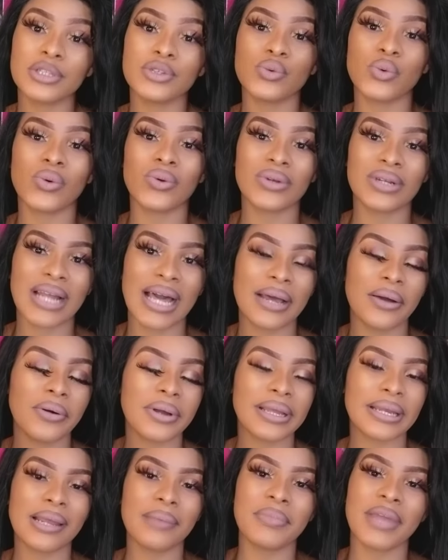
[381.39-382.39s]
You're like,
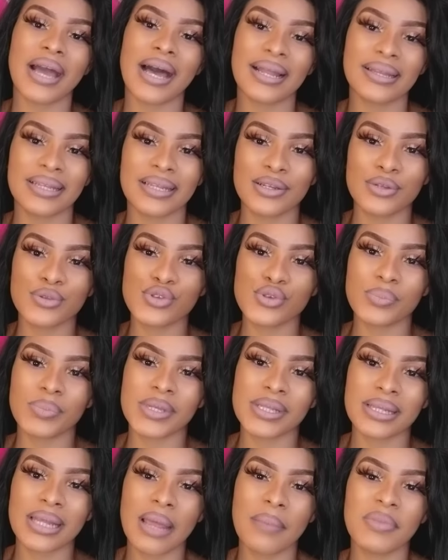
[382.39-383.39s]
okay, let me add a little
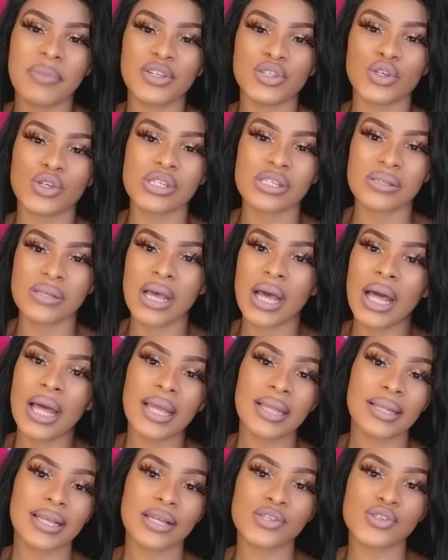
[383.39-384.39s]
bit. Let me just
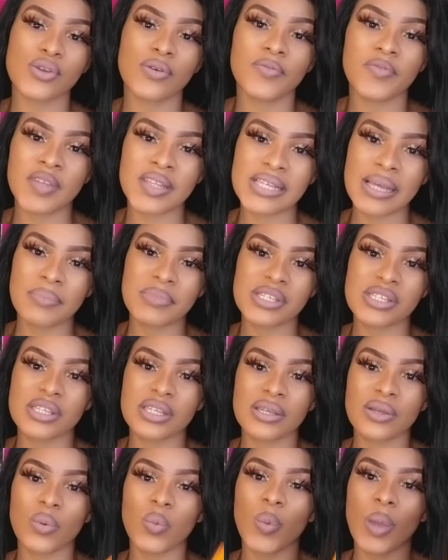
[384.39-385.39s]
take some vitamin
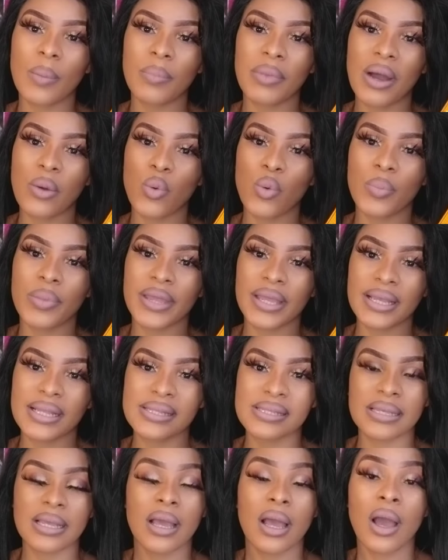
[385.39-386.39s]
C, whereby we'll be
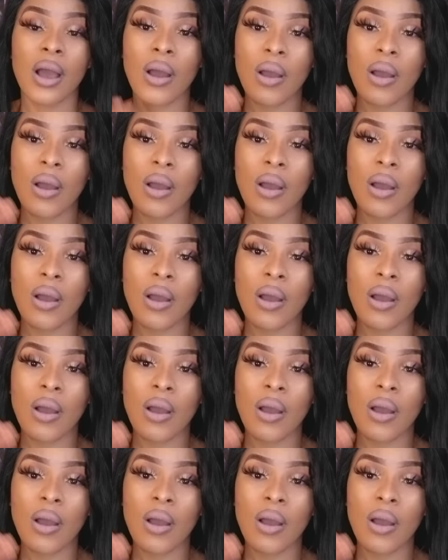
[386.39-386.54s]
eating.